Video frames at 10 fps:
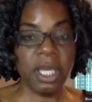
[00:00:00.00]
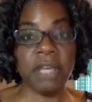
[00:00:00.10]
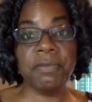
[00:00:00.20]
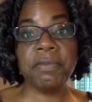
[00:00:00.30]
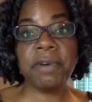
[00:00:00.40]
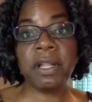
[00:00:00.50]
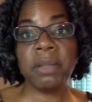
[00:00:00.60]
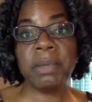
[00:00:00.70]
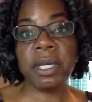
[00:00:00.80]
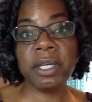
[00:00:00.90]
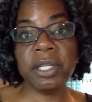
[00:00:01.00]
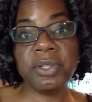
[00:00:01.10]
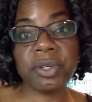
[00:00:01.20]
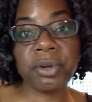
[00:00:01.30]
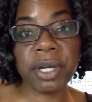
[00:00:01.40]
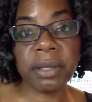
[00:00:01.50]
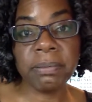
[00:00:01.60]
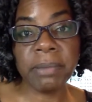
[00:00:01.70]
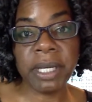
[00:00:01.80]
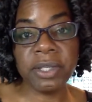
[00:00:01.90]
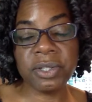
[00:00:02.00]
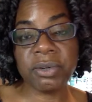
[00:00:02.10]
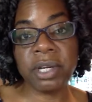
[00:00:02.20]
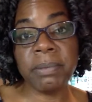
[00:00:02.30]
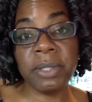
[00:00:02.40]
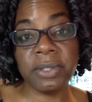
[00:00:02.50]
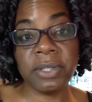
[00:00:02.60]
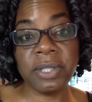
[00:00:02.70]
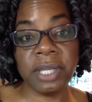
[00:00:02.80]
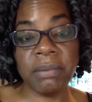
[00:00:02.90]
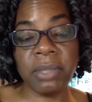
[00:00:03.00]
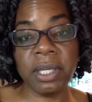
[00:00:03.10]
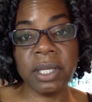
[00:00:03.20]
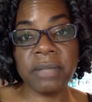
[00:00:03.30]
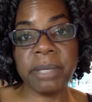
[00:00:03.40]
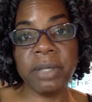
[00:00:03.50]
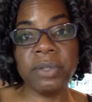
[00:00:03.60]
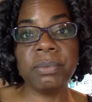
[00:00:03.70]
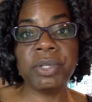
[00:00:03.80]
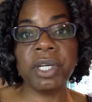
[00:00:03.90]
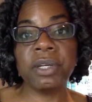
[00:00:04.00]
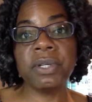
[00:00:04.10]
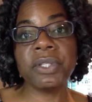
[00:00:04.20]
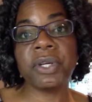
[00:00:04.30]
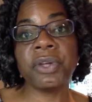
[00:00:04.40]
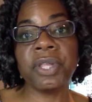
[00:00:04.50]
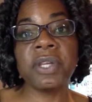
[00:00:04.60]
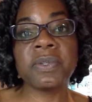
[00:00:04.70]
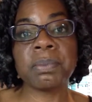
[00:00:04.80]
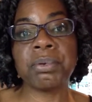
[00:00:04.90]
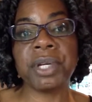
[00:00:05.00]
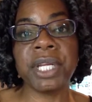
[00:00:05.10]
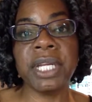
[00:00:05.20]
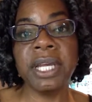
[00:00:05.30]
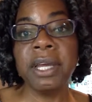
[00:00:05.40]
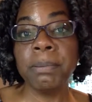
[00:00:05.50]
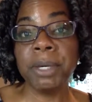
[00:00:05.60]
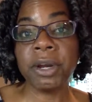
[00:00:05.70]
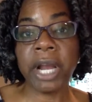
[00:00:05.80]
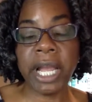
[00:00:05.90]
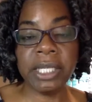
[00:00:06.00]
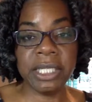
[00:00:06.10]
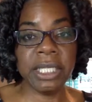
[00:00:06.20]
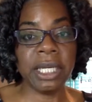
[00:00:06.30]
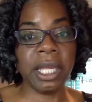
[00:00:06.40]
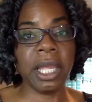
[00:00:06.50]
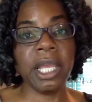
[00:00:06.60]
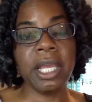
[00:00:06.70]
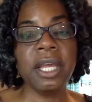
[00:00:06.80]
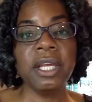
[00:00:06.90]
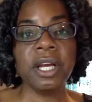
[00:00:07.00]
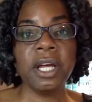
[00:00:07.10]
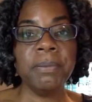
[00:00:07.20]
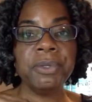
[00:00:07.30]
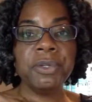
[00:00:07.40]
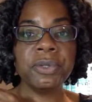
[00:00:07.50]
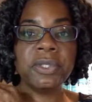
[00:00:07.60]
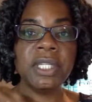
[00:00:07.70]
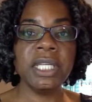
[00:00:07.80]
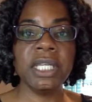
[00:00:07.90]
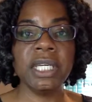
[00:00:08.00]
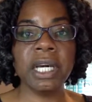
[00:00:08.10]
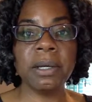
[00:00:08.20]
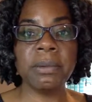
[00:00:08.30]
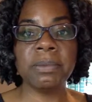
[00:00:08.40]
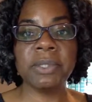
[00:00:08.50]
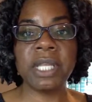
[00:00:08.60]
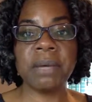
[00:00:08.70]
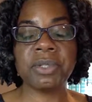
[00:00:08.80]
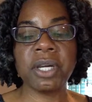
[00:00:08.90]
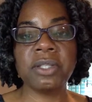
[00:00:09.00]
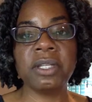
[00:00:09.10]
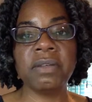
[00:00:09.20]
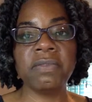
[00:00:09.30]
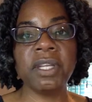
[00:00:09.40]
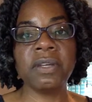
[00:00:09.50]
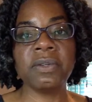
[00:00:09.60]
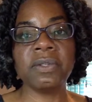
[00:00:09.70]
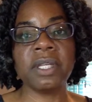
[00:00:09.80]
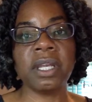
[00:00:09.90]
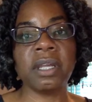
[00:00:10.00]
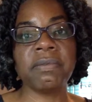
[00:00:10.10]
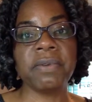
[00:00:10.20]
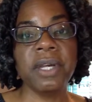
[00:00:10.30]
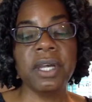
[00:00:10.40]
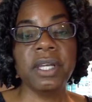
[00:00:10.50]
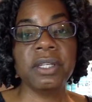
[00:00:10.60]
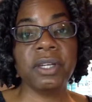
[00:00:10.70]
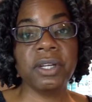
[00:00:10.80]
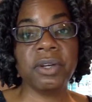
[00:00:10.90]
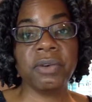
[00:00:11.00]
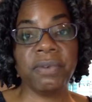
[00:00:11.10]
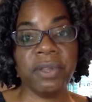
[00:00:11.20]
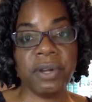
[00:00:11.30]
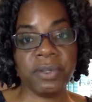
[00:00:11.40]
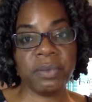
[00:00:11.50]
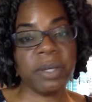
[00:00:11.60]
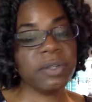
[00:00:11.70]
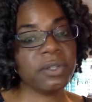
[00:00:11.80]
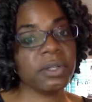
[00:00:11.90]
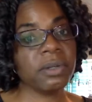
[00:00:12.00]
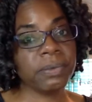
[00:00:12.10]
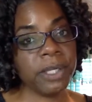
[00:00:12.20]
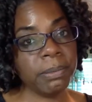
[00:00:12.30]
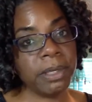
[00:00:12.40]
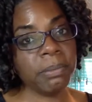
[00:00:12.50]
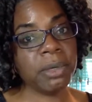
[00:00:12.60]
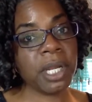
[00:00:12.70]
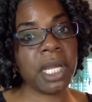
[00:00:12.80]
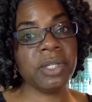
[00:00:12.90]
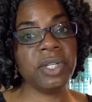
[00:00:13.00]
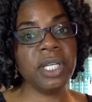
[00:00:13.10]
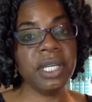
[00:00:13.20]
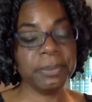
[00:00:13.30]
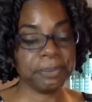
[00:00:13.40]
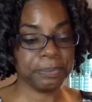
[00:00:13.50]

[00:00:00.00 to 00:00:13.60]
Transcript: If you follow me on Instagram, my Instagram is the same thing as my YouTube channel. It's All Things Priti, P R I T I. Um, you'll see um, snapshots and videos that I've done over there as well. So, hit me up on IG.